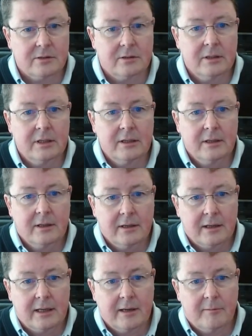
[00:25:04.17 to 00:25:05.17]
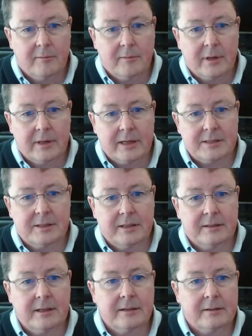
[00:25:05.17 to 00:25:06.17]
So I guess
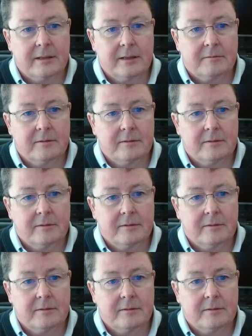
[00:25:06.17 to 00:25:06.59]
the thing that I